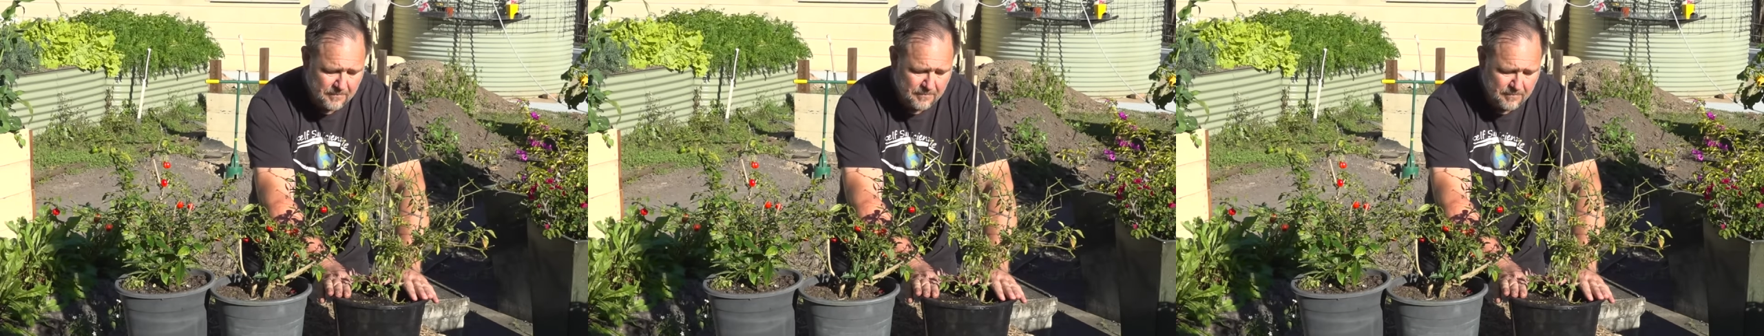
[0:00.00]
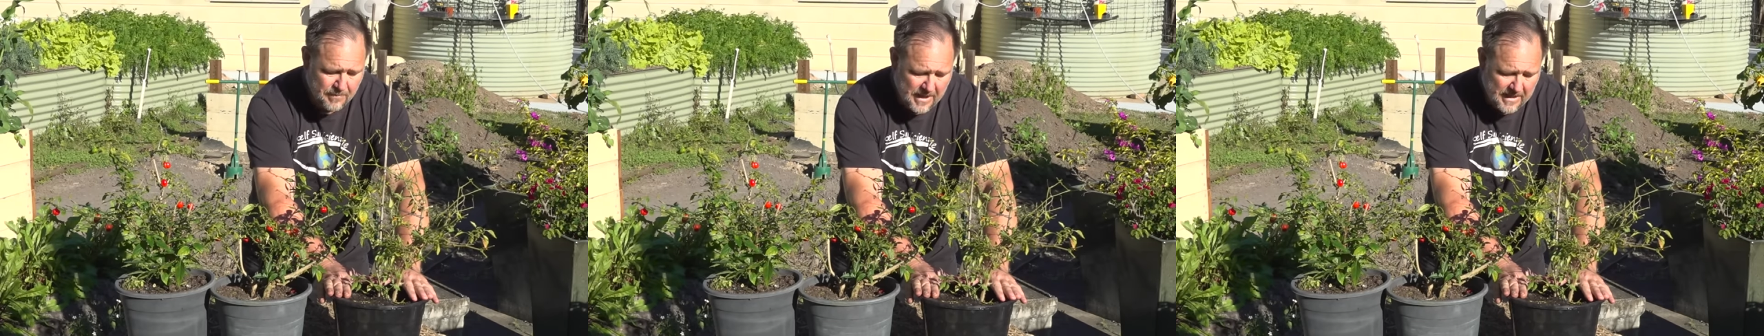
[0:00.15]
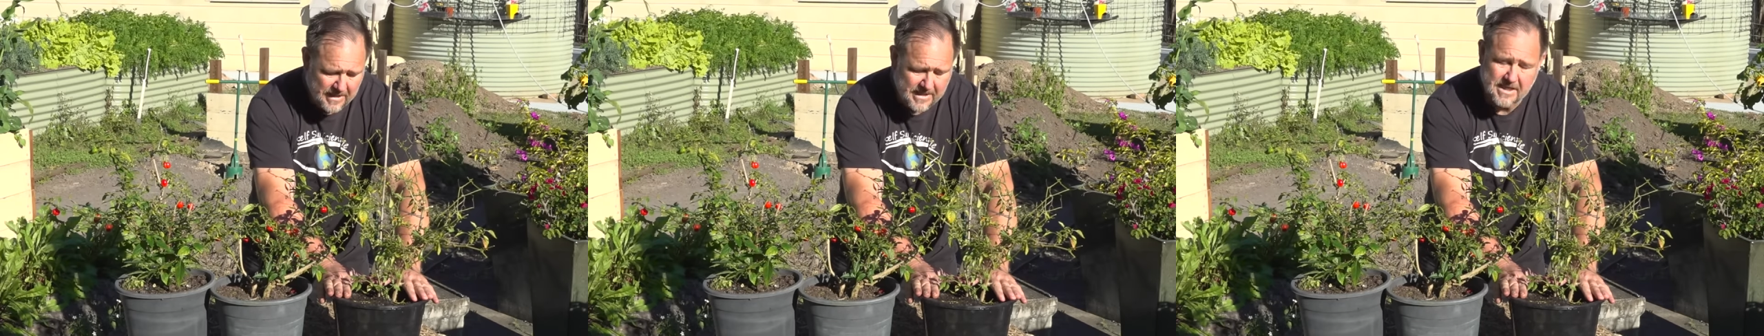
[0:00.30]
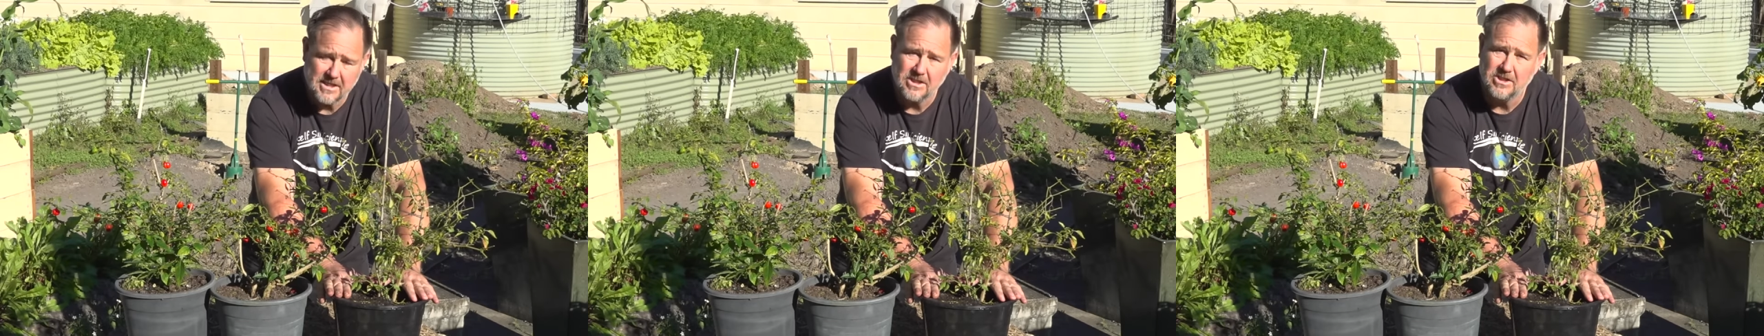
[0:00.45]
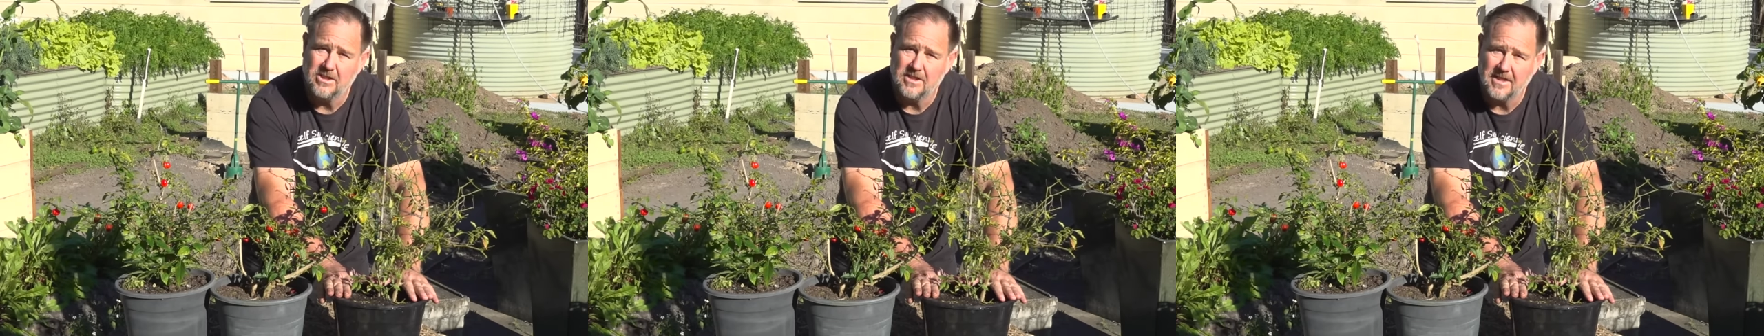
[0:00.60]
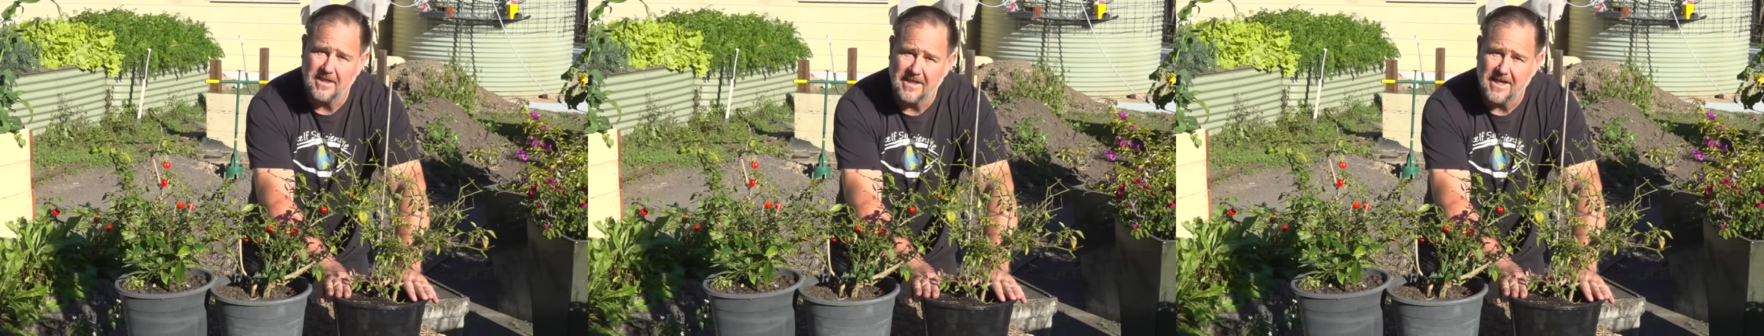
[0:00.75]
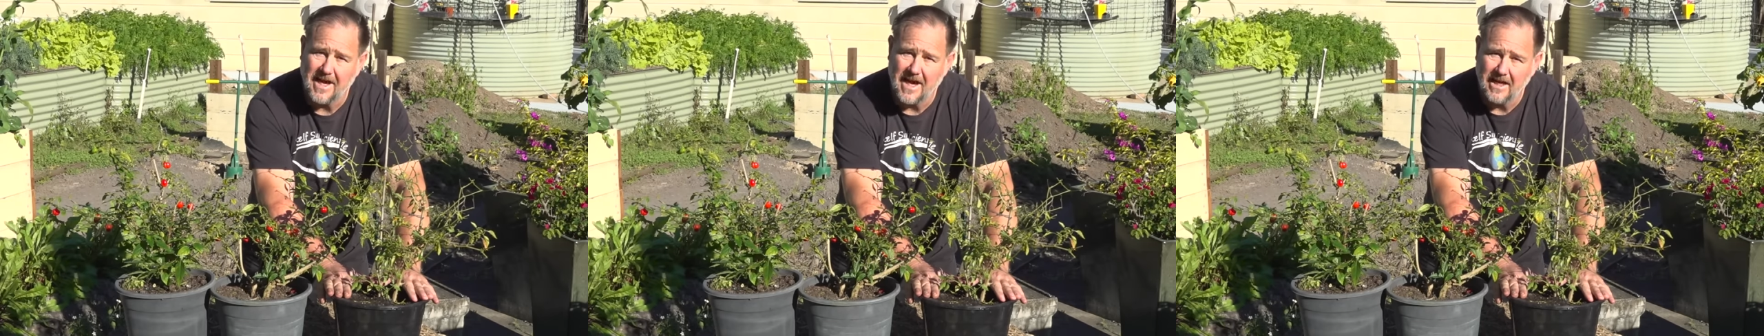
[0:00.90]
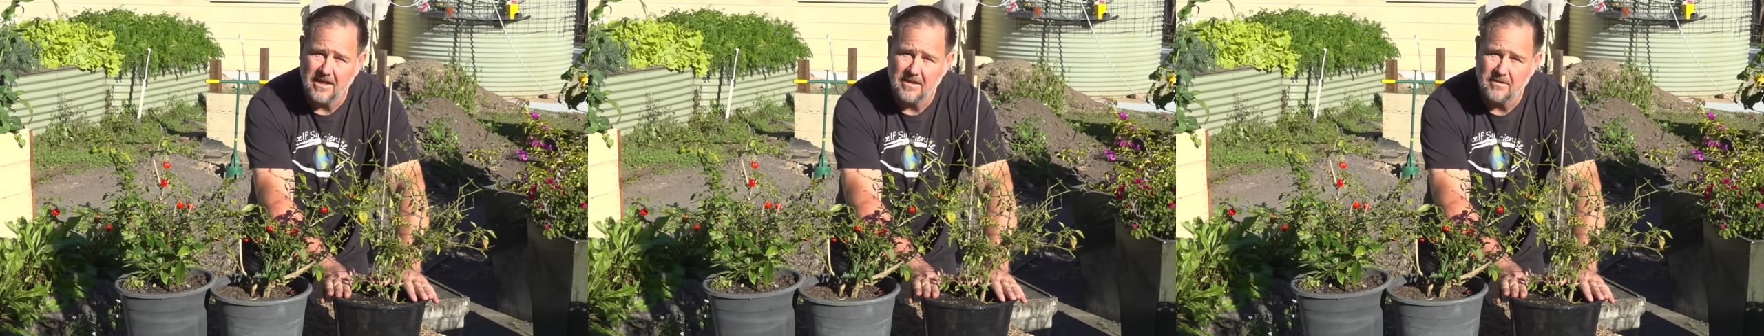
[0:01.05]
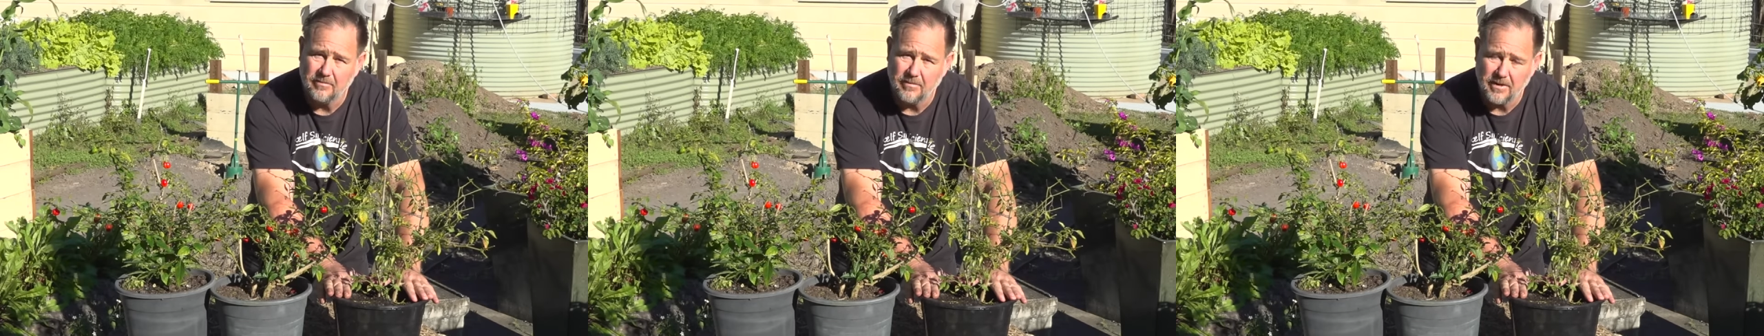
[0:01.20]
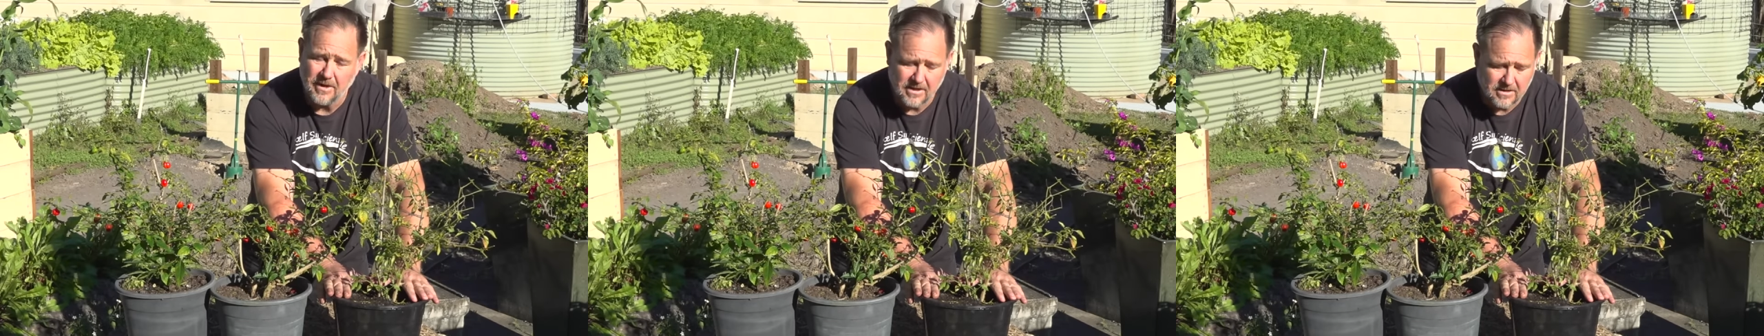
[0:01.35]
back into the
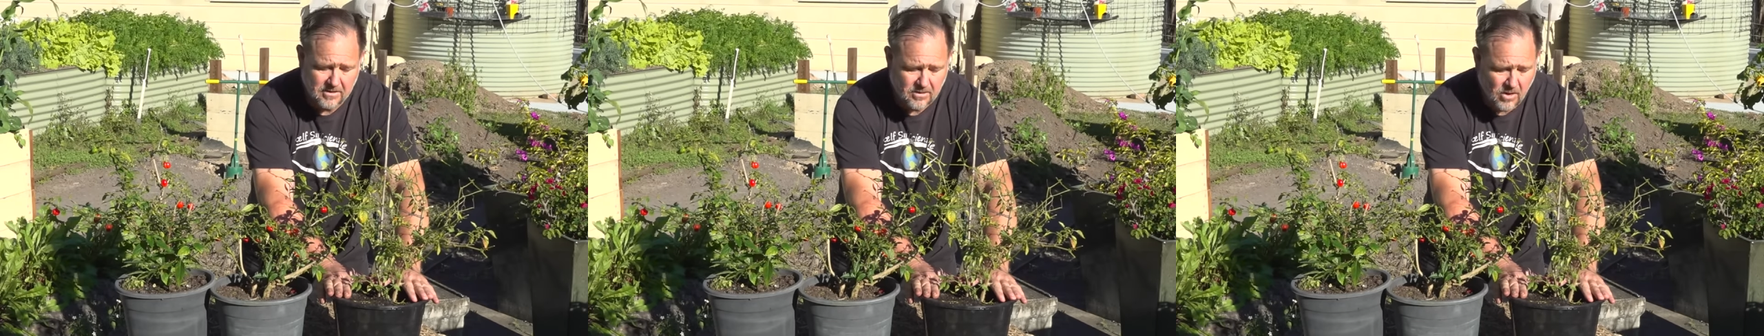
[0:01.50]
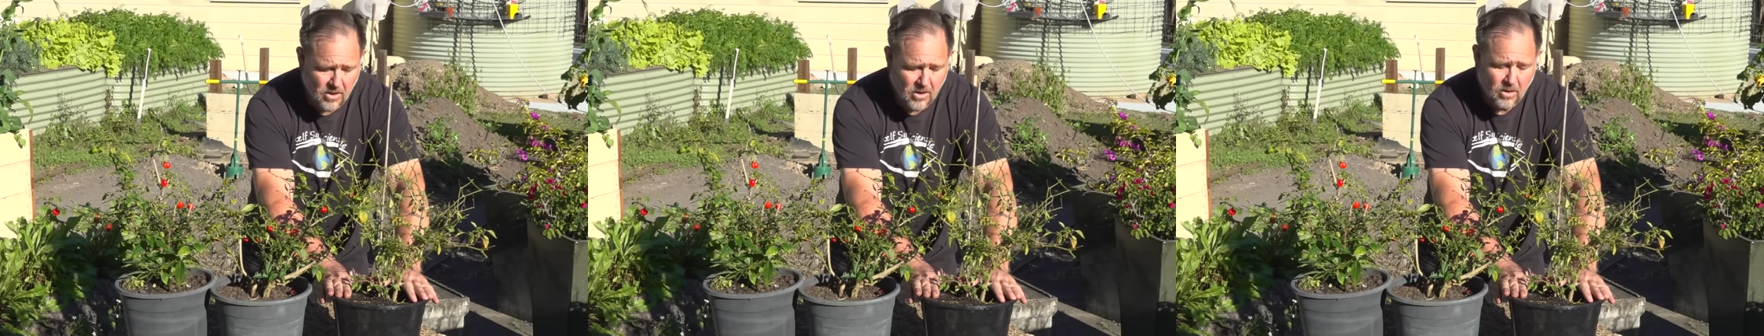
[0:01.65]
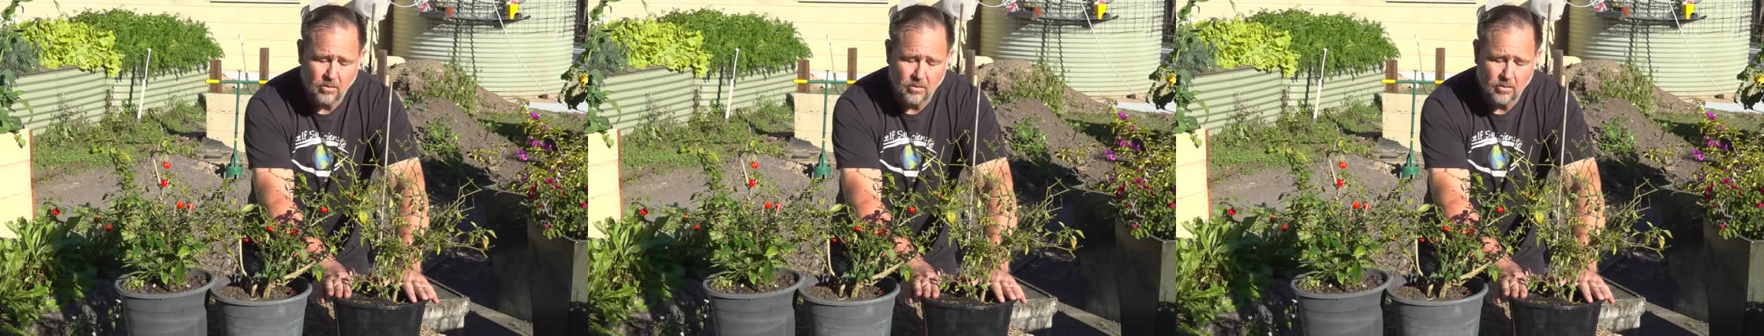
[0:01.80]
garden bed